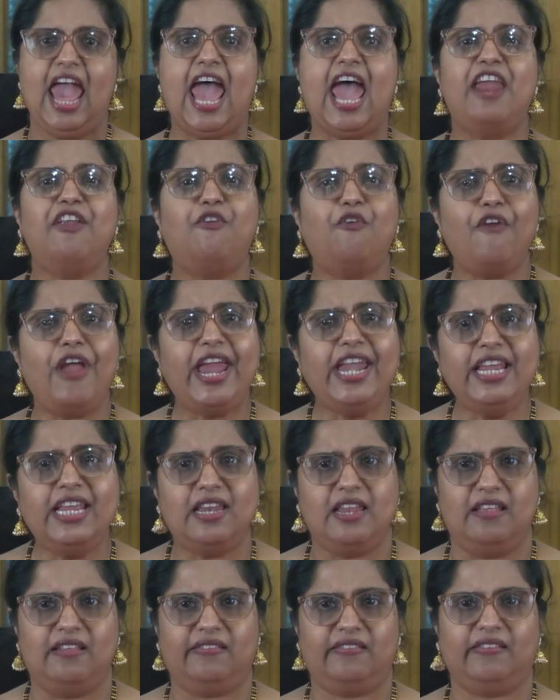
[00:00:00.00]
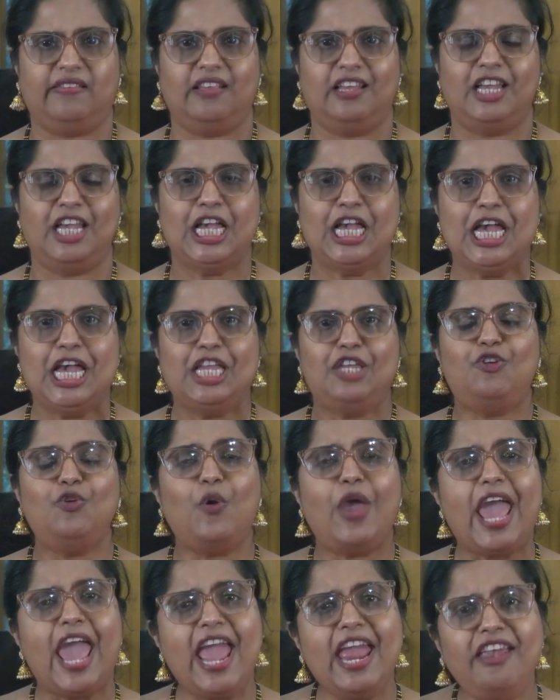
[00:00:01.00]
and readiness to
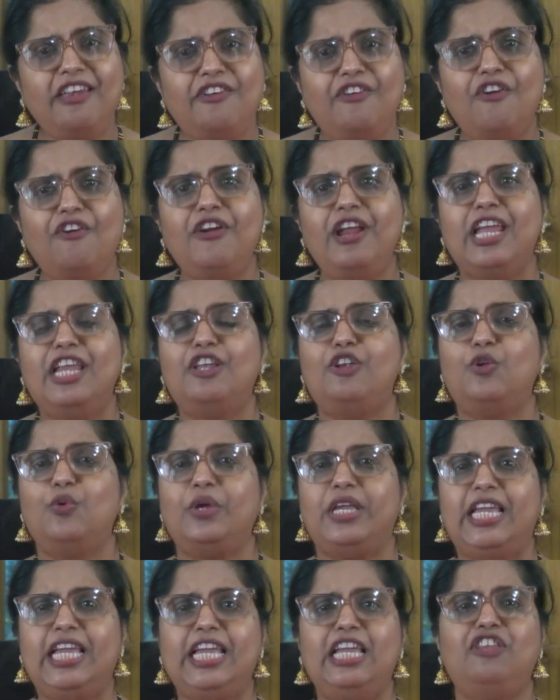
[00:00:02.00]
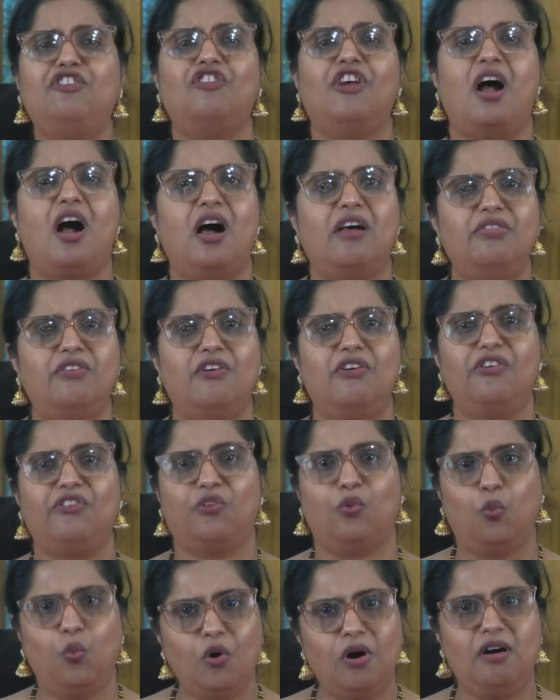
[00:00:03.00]
enter into each
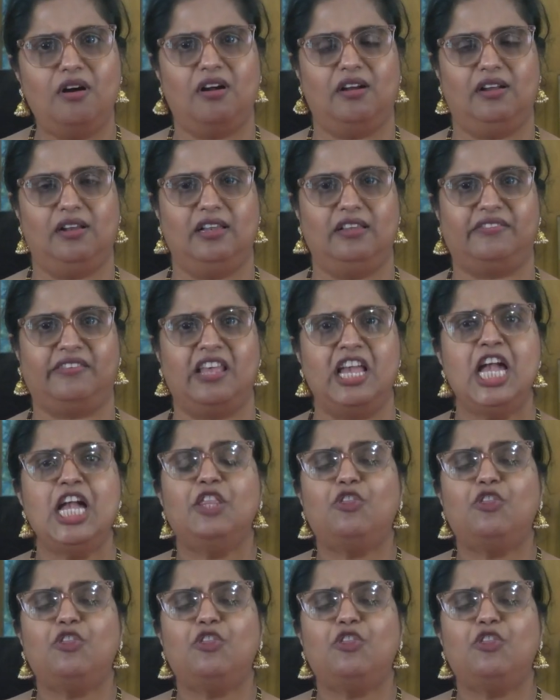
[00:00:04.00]
other's worlds